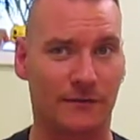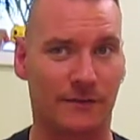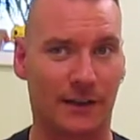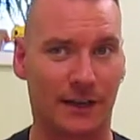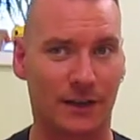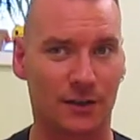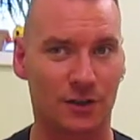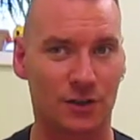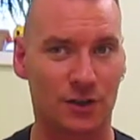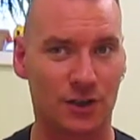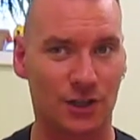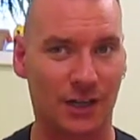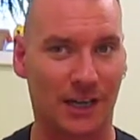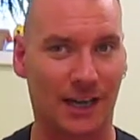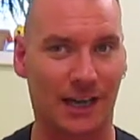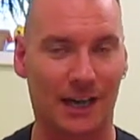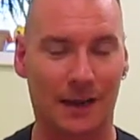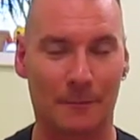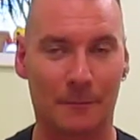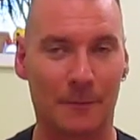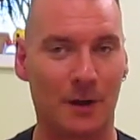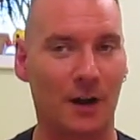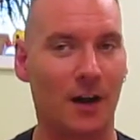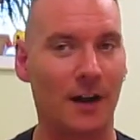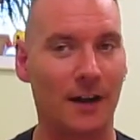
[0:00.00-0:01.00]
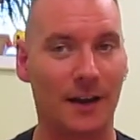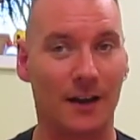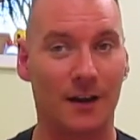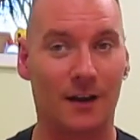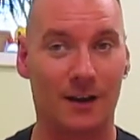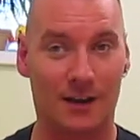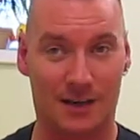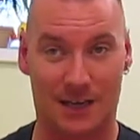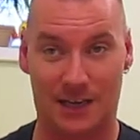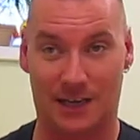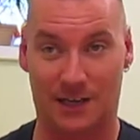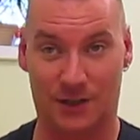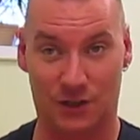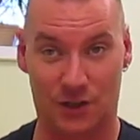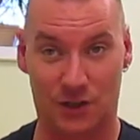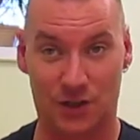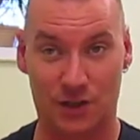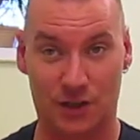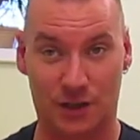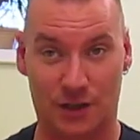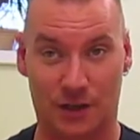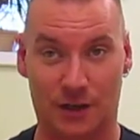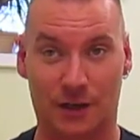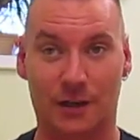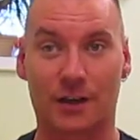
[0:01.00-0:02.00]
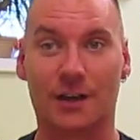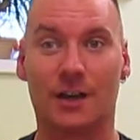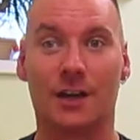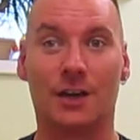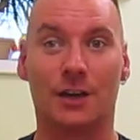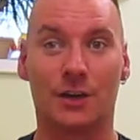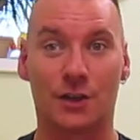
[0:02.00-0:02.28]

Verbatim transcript: energy. I'm not knocking sugar.